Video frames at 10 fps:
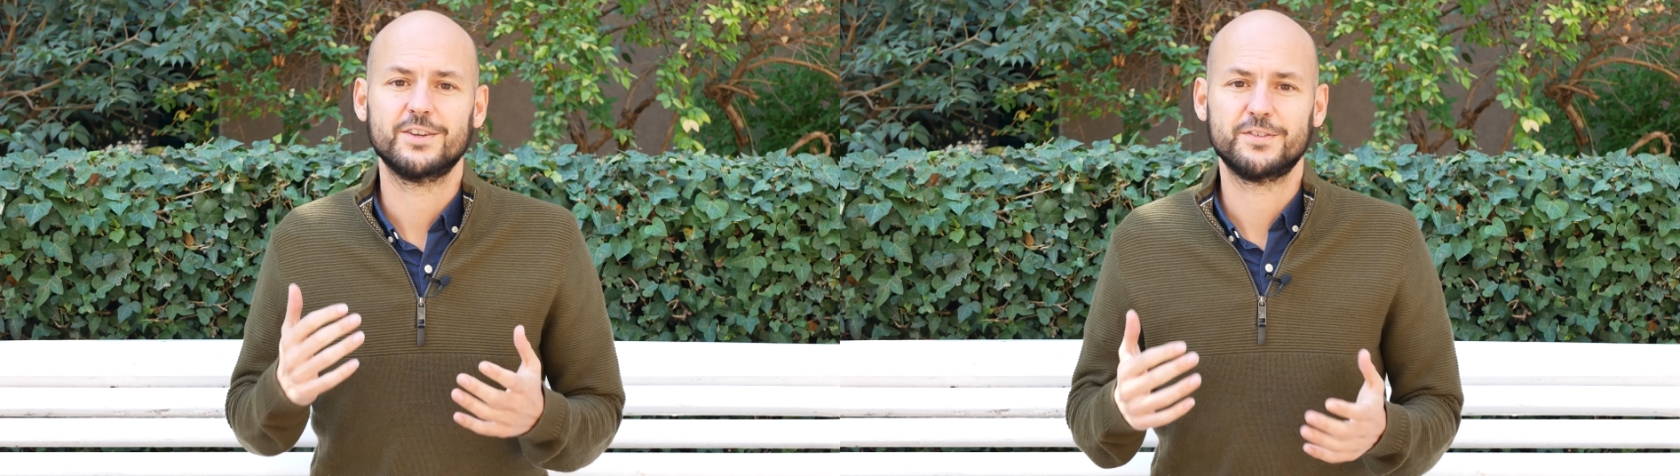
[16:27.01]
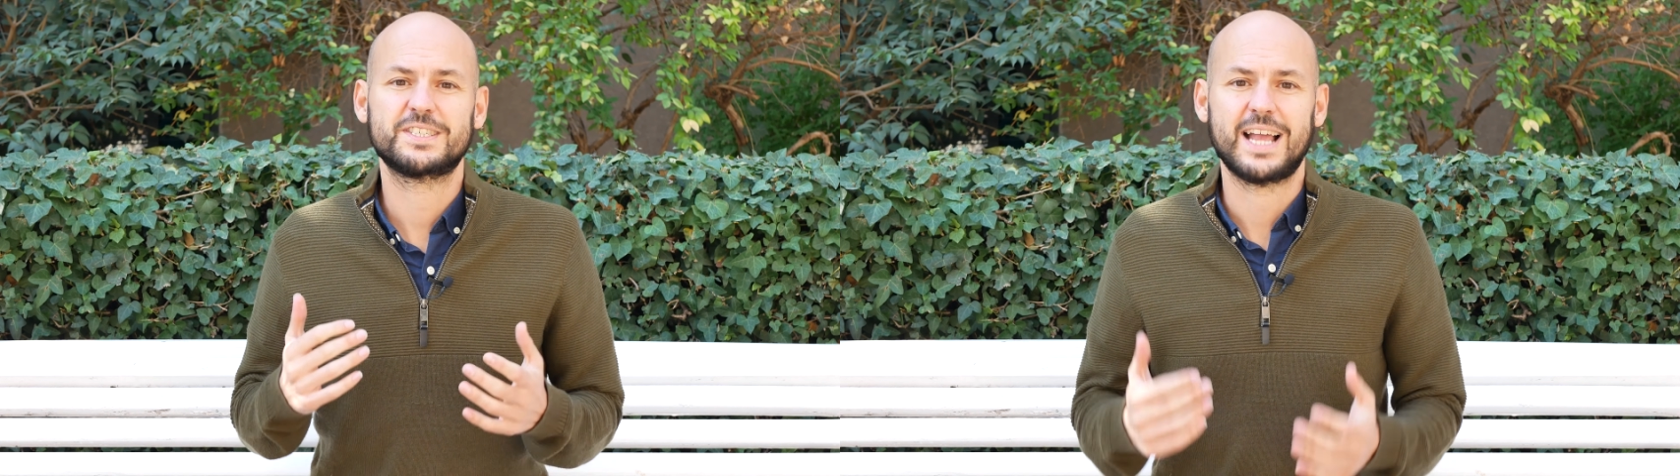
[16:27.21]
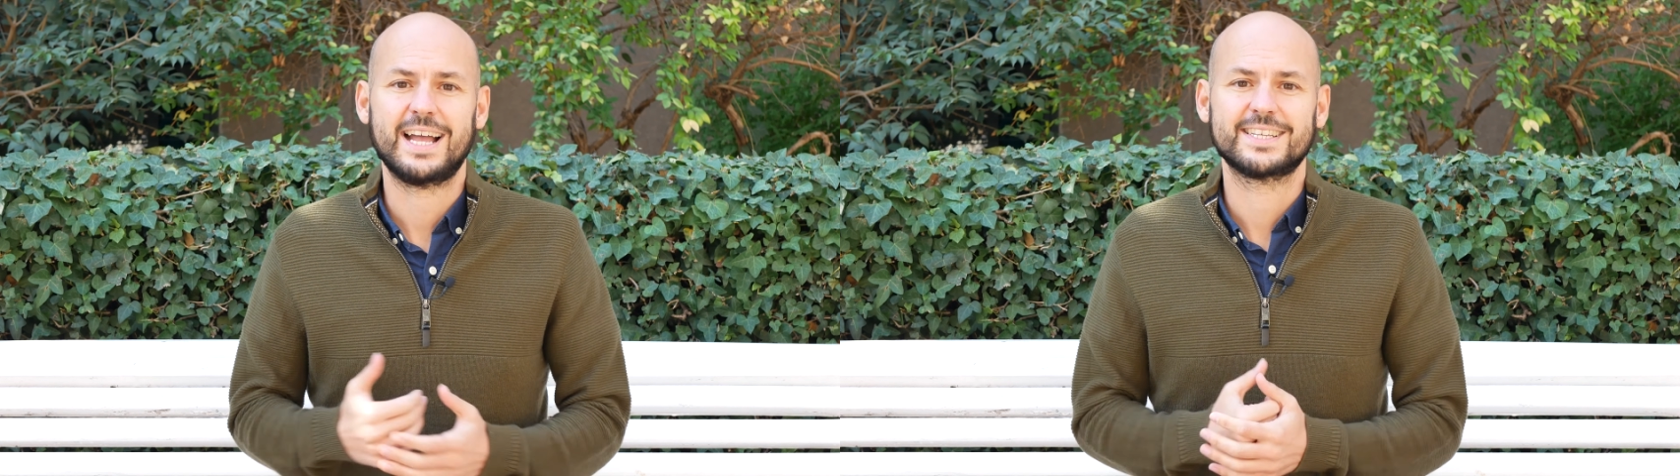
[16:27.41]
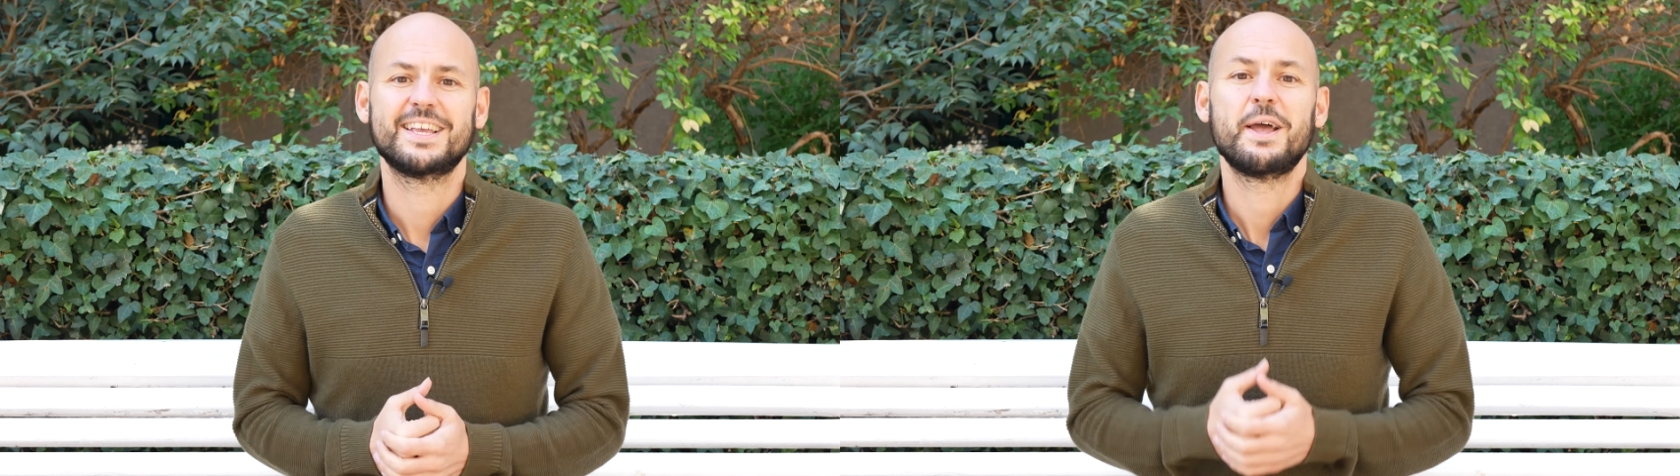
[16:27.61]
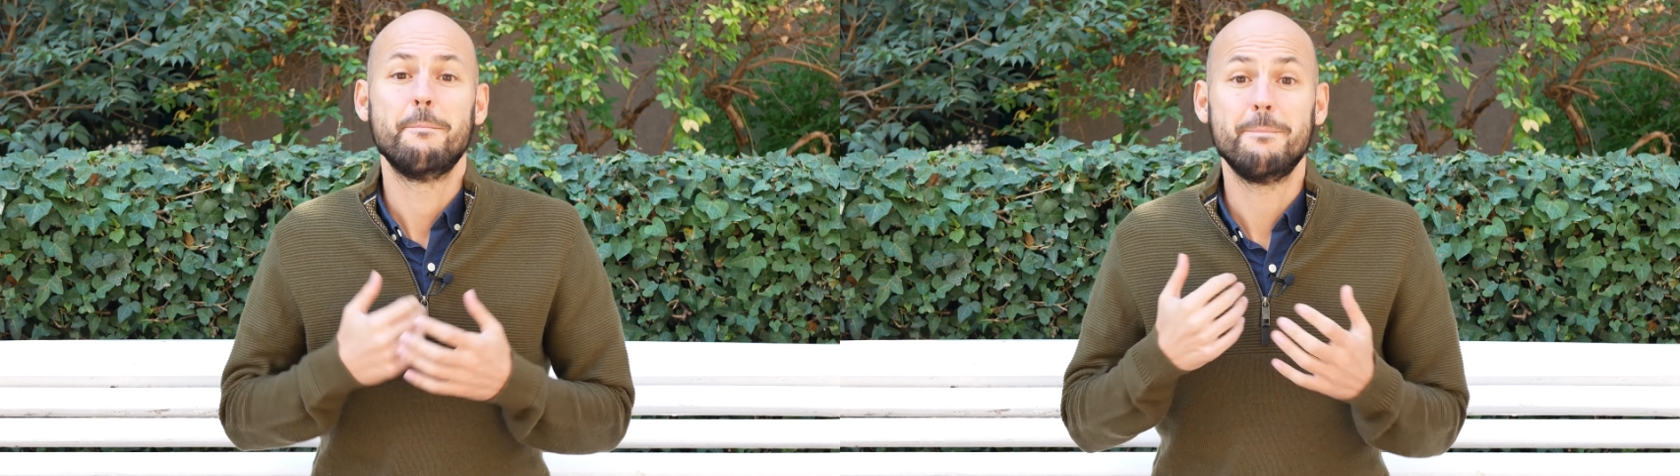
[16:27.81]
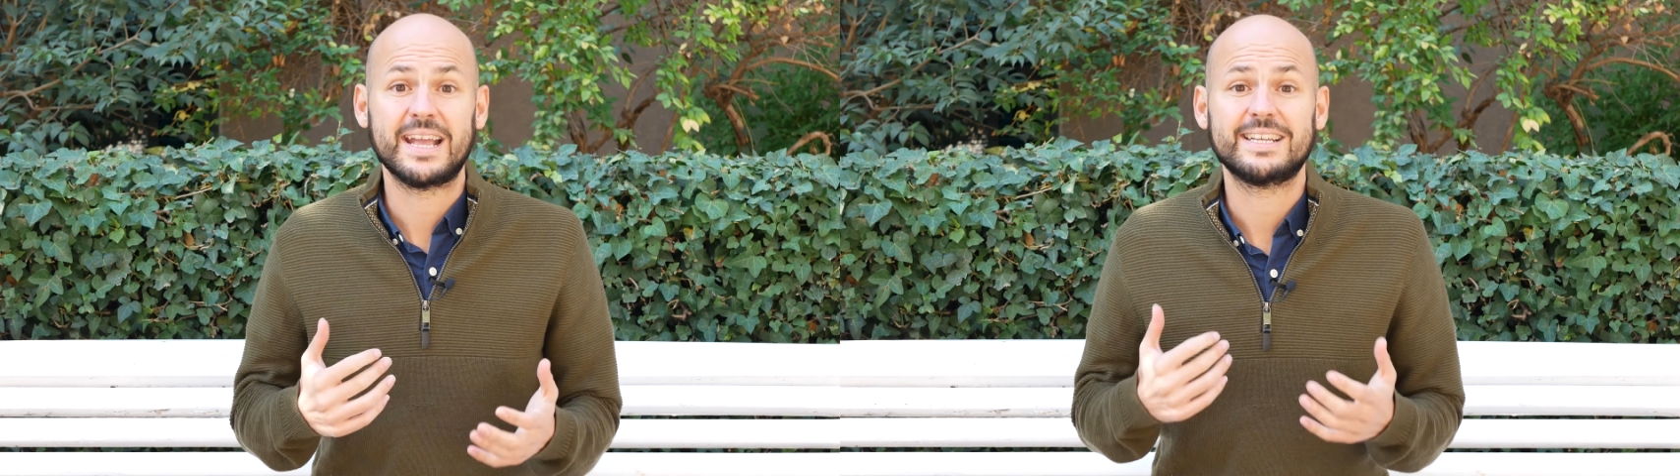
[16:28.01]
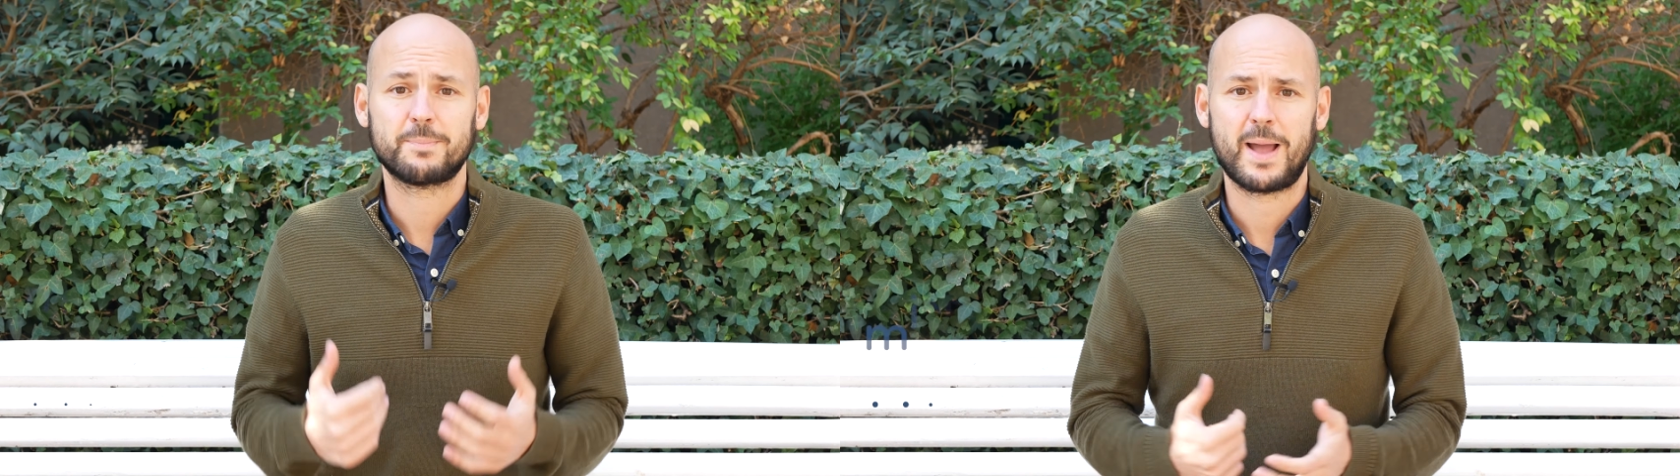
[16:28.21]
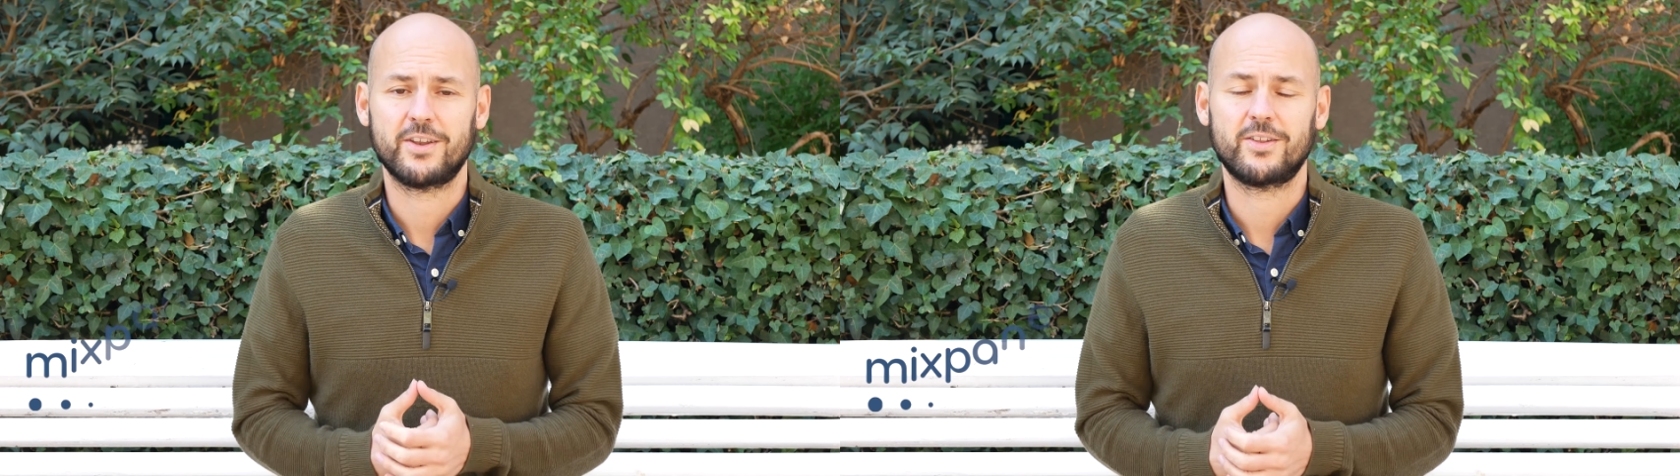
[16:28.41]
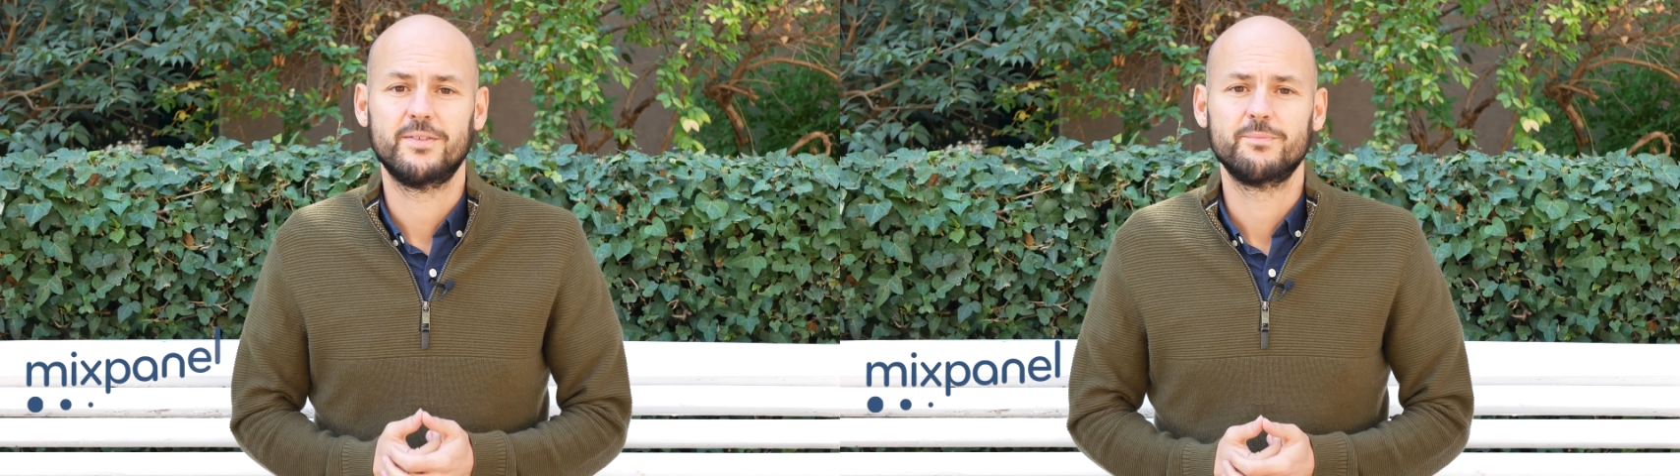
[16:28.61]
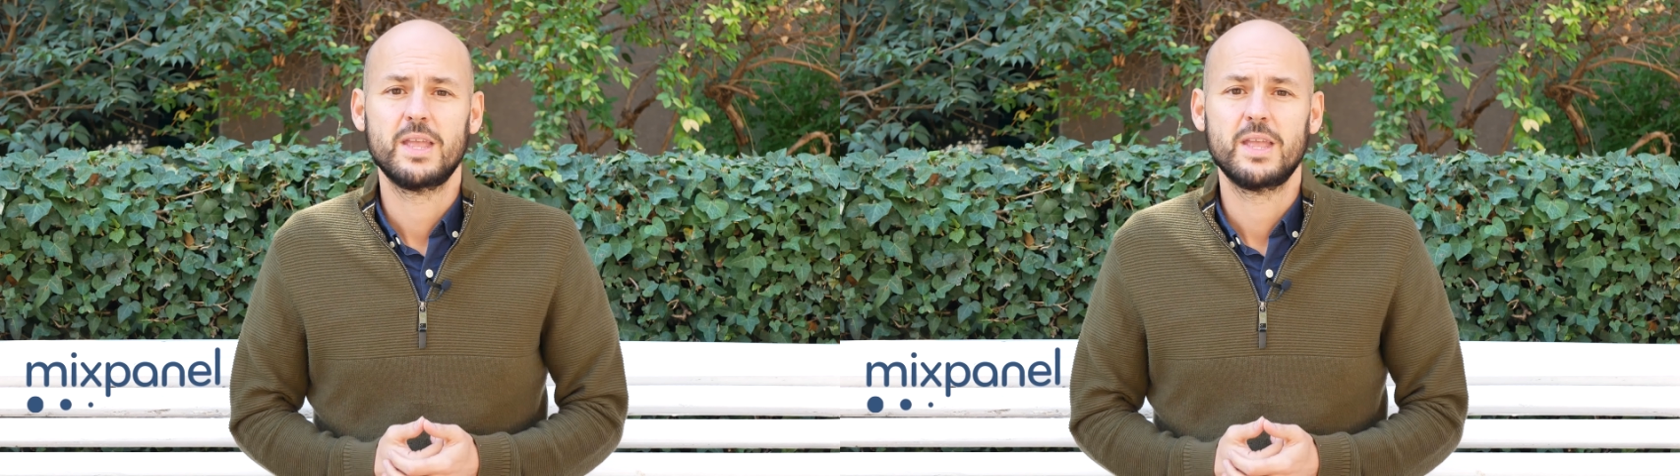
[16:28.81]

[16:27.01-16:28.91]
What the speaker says: of SaaS, Mixpanel.